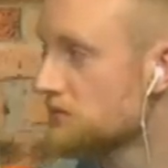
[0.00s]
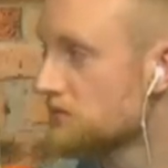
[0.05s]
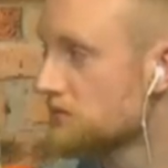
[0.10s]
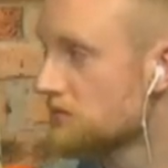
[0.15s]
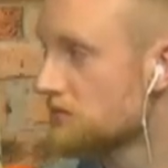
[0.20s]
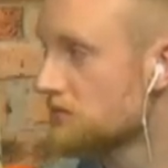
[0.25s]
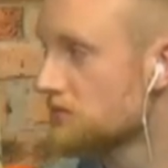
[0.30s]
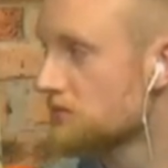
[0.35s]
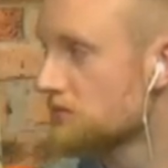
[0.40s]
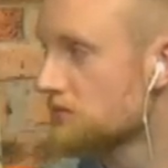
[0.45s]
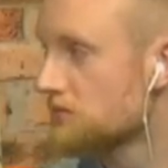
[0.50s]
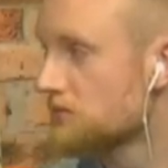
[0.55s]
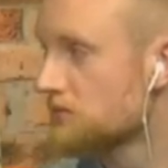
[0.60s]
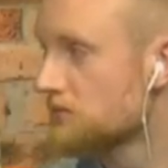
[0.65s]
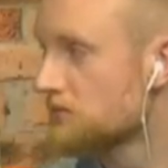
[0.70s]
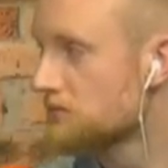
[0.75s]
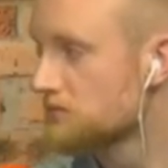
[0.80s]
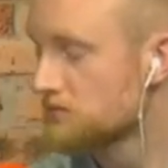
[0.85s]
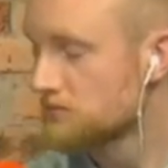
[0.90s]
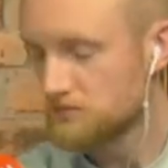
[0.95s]

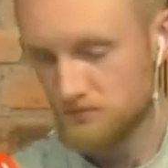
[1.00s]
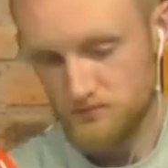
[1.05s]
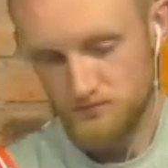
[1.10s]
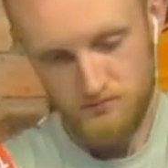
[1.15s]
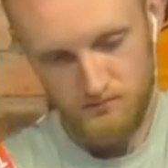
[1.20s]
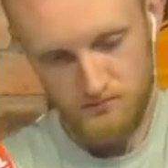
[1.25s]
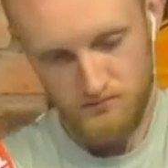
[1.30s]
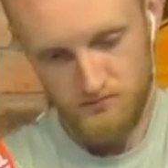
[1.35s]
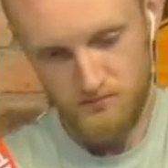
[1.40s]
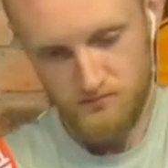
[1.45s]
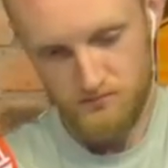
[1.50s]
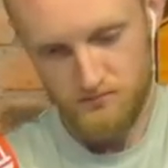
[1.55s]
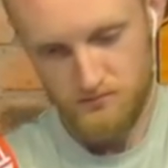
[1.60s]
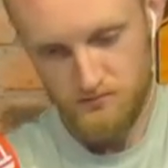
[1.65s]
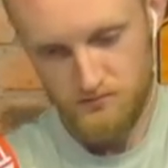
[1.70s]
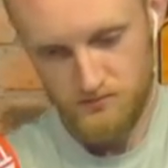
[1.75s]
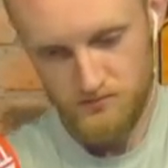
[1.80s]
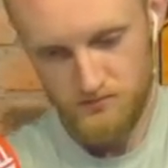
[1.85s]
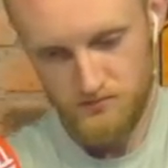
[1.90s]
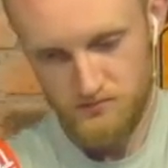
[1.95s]

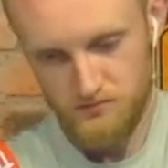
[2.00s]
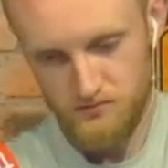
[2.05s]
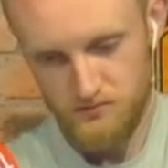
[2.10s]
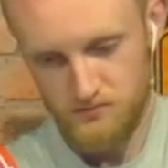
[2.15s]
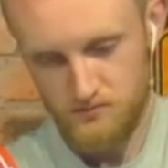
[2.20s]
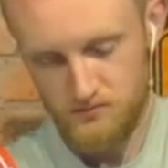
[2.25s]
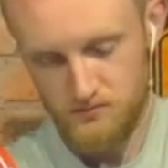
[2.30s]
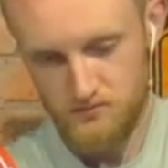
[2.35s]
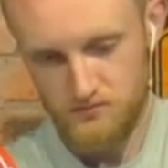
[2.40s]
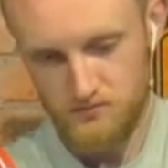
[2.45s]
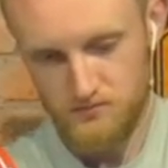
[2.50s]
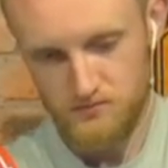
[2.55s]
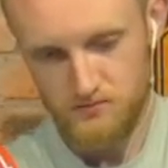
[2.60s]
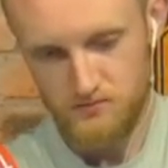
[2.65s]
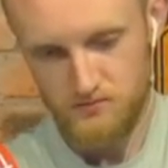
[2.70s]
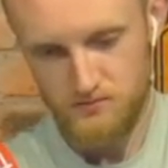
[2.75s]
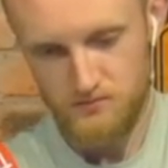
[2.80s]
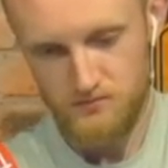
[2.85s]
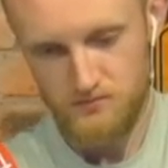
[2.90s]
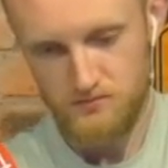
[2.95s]

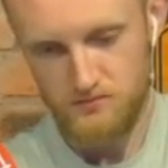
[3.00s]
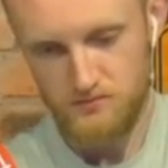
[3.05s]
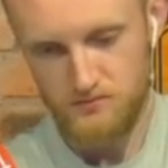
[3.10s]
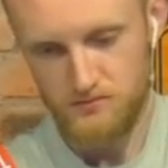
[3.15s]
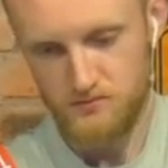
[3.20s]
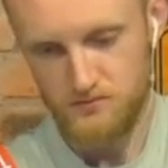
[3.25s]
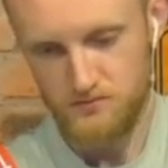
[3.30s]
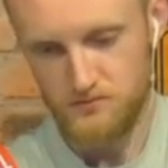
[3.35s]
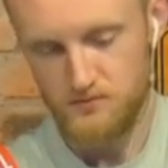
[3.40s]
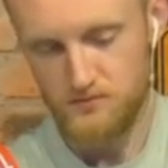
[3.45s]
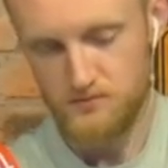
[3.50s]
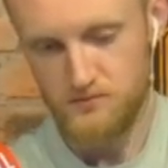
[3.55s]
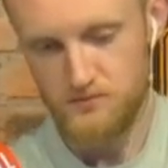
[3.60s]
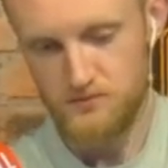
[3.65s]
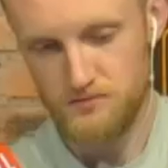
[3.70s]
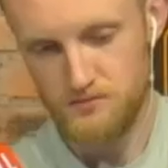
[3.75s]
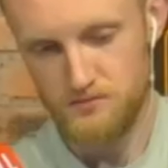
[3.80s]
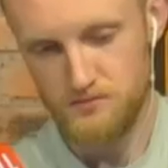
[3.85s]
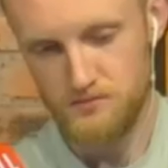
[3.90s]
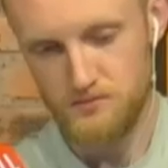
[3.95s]

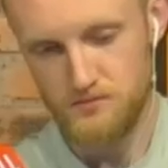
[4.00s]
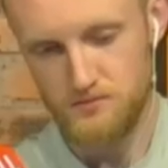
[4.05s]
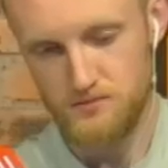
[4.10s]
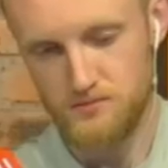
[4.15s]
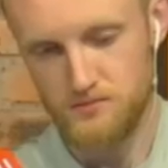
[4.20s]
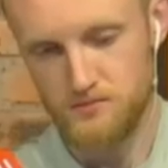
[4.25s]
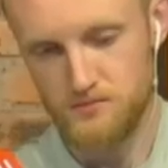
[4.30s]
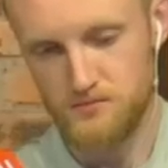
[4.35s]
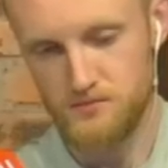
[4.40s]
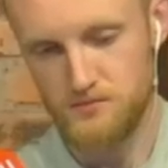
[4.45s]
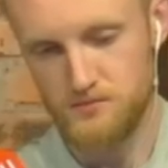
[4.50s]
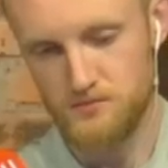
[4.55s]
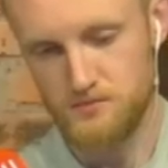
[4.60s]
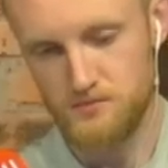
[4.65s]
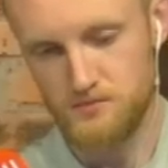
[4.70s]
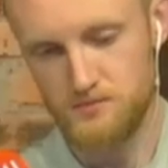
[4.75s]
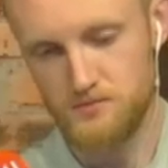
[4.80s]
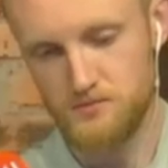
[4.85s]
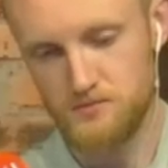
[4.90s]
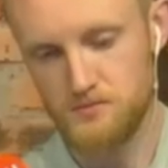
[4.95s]

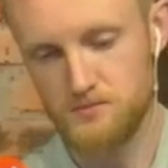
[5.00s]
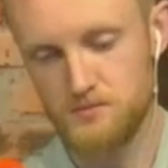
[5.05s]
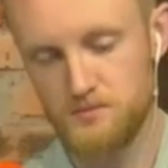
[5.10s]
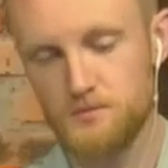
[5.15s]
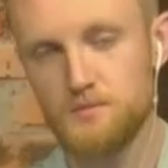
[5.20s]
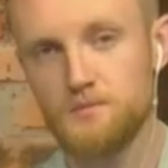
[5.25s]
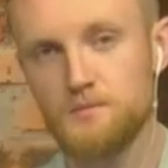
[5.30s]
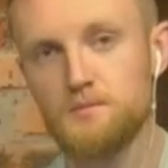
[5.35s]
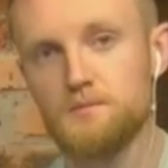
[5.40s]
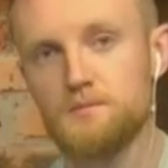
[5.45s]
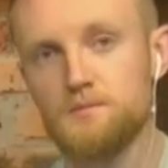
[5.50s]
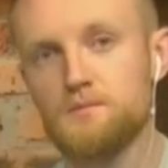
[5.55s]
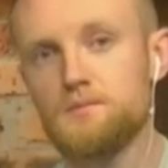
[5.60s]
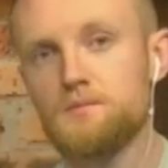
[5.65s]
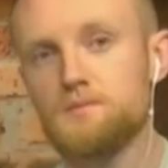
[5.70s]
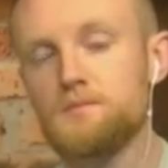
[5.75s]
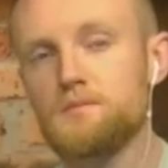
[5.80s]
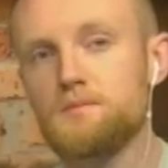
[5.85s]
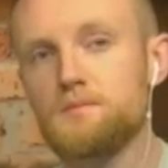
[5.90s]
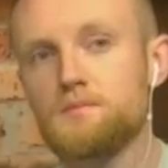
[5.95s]

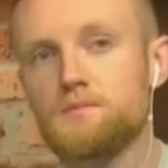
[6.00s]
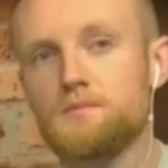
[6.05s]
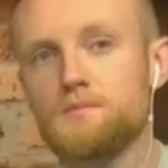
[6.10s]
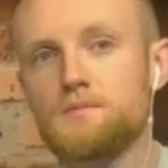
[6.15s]
The person shown says nothing.